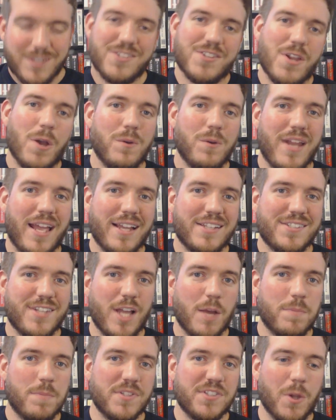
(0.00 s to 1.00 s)
So
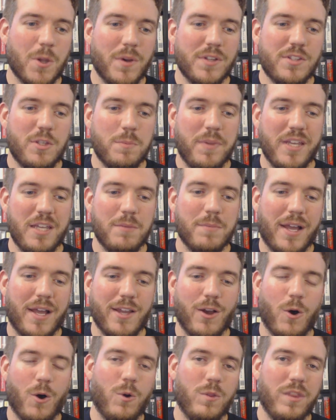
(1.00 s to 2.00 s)
next up is going to be
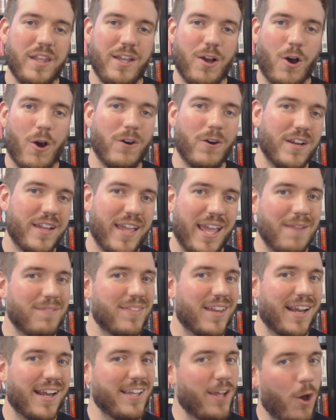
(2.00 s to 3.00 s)
my only horror
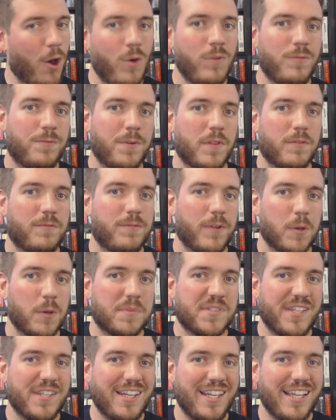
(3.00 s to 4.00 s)
game that I own for the
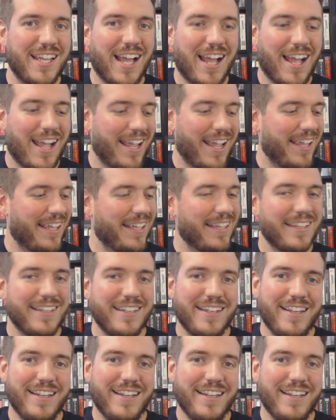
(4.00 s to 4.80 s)
Philips CDI,